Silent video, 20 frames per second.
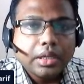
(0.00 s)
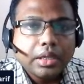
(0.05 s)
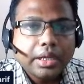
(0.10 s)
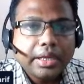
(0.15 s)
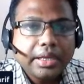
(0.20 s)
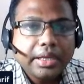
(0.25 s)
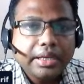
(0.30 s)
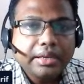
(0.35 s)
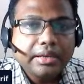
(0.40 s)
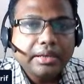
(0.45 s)

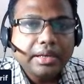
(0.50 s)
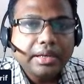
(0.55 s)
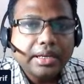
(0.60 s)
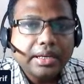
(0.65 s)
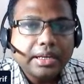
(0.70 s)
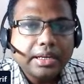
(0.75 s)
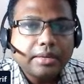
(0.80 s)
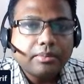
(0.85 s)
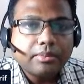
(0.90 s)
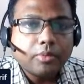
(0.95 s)

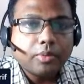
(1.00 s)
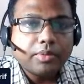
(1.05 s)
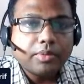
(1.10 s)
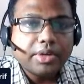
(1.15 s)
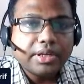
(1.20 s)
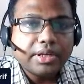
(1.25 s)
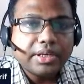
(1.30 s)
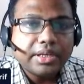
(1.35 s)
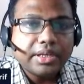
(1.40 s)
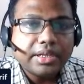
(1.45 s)
Heat-related
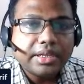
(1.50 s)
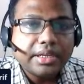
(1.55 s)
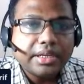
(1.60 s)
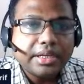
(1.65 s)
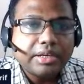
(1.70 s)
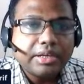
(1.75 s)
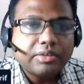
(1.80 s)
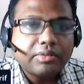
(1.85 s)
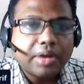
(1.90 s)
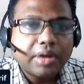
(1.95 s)
mobility,
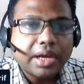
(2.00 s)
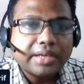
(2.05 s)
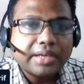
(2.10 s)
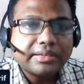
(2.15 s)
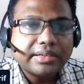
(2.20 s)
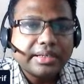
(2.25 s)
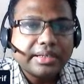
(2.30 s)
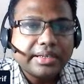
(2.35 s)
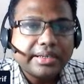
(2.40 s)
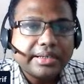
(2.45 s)
heat
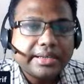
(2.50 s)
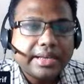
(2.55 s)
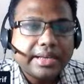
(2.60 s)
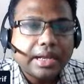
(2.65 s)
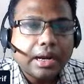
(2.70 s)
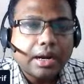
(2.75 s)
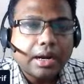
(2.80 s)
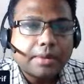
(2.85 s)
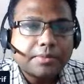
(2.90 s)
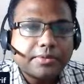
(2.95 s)
rise, heat
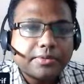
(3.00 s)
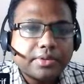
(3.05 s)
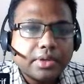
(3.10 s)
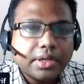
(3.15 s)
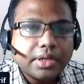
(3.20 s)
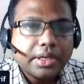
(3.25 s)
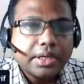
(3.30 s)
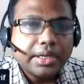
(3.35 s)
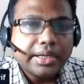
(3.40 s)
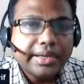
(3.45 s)
curves,
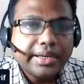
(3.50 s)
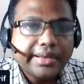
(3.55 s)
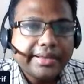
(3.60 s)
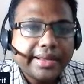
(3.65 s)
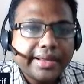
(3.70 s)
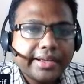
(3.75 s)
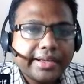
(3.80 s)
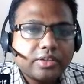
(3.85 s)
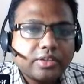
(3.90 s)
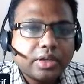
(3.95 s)

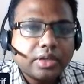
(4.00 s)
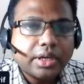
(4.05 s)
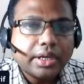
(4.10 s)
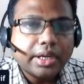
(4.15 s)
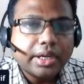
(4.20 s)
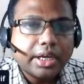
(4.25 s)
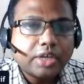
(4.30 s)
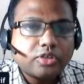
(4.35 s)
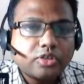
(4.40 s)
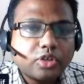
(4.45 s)

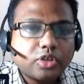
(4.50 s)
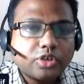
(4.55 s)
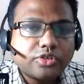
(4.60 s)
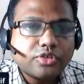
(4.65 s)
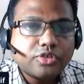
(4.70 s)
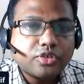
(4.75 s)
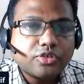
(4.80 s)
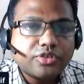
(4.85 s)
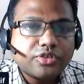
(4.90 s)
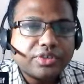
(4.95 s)

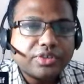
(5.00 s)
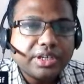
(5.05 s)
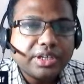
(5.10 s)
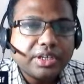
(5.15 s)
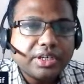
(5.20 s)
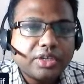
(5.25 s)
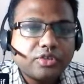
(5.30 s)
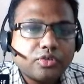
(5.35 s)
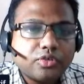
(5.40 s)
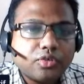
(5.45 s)
exhaustions,
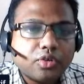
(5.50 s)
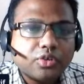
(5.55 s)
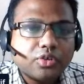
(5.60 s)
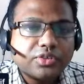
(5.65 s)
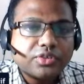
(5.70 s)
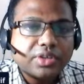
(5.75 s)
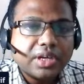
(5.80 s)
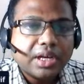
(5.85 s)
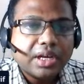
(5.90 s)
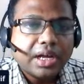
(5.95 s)
heat
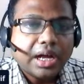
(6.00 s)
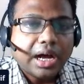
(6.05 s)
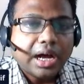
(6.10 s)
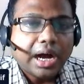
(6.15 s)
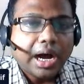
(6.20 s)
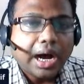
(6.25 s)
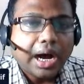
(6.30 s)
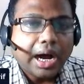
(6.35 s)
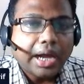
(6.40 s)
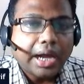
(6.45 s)
strokes,
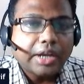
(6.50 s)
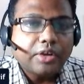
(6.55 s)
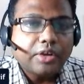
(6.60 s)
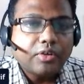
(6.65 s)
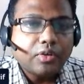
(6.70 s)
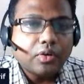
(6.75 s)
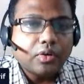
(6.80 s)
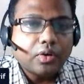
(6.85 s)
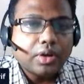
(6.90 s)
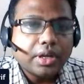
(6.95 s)

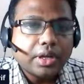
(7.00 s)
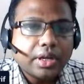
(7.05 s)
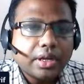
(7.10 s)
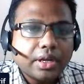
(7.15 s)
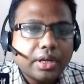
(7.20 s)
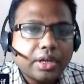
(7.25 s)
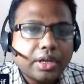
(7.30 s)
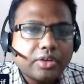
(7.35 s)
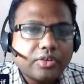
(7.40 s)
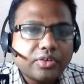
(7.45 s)

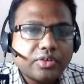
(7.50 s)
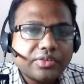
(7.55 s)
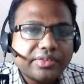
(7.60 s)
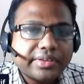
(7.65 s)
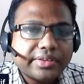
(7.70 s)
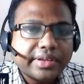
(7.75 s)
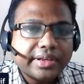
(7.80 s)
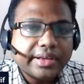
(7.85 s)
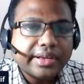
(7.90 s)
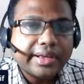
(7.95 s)

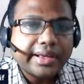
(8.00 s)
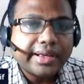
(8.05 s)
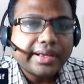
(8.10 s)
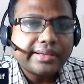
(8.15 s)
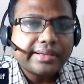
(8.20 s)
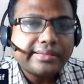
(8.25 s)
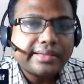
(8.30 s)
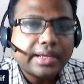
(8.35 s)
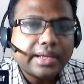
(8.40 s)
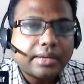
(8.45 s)
hydrations,
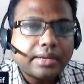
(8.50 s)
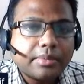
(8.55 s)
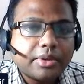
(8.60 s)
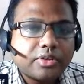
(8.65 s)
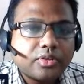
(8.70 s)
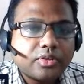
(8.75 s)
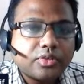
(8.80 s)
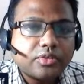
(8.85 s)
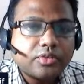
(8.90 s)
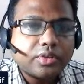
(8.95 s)

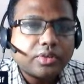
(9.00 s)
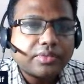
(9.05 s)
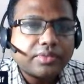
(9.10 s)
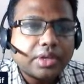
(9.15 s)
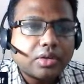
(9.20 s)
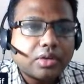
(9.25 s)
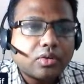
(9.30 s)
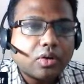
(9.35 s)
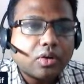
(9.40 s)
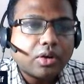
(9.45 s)
exacerbations of
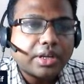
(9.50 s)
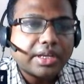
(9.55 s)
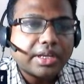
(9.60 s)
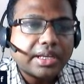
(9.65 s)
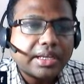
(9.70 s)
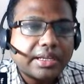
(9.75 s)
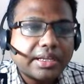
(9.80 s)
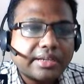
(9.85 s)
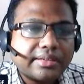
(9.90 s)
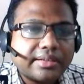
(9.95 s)
the chronic
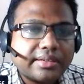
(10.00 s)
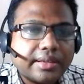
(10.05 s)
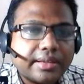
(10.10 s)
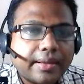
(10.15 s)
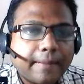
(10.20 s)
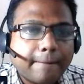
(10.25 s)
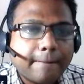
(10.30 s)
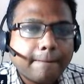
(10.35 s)
illness.